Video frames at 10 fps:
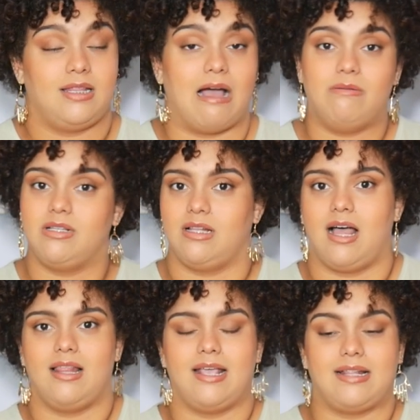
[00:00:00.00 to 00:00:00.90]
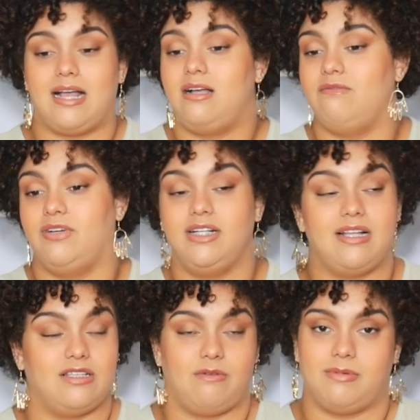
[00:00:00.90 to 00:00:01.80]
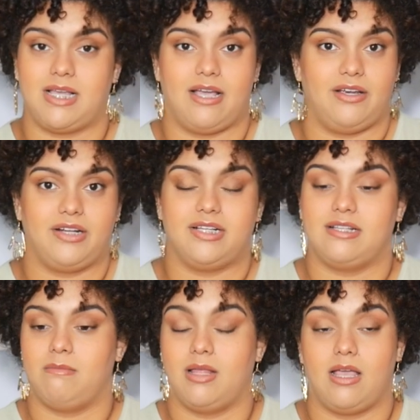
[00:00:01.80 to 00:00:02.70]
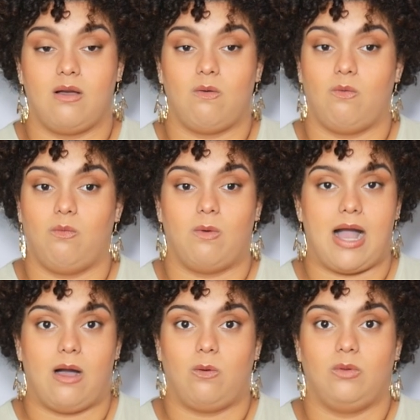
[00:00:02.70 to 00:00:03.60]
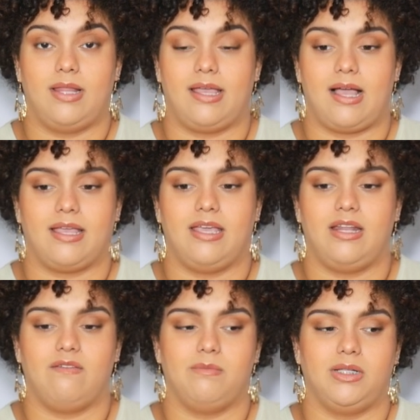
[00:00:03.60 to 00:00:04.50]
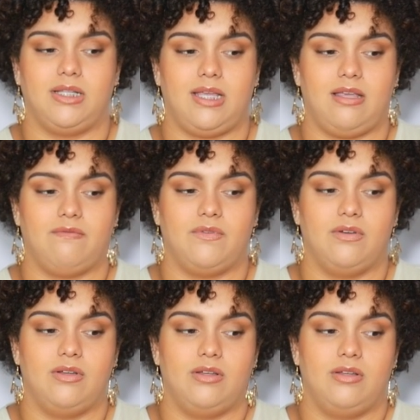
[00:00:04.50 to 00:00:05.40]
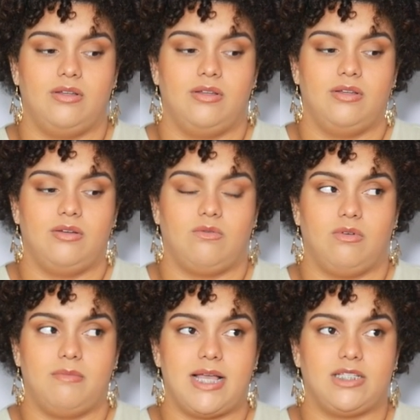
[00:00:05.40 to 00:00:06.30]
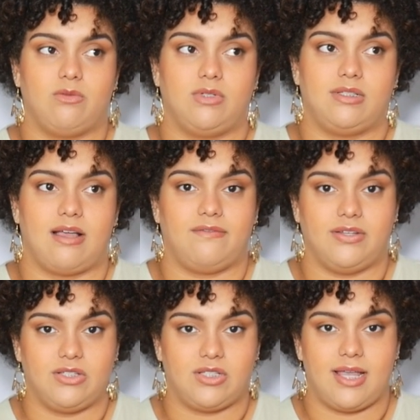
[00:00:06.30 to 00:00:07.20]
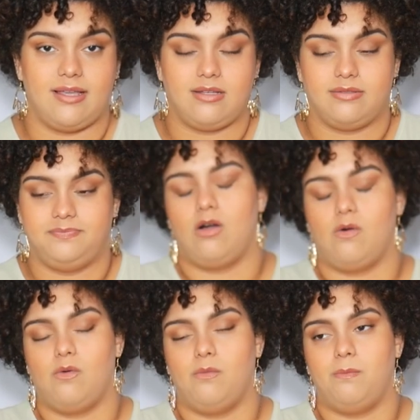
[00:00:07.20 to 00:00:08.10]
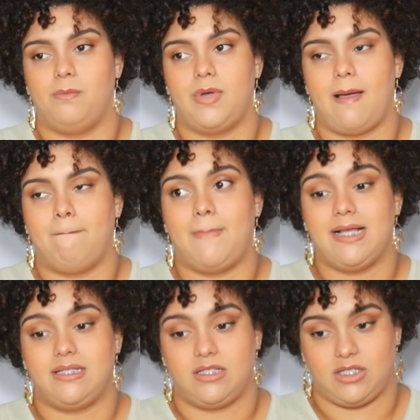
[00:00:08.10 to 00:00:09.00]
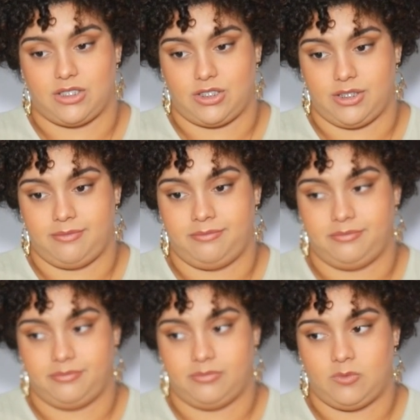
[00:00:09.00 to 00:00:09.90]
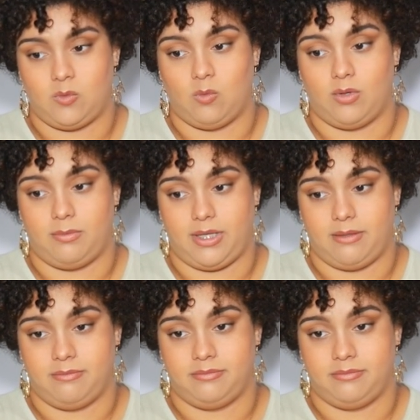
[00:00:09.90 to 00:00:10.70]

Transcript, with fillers: that was a lot. Like that reading that made me tired because I'm like, wow, like I can't even believe or imagine what that feels like. Home. my suggestion would be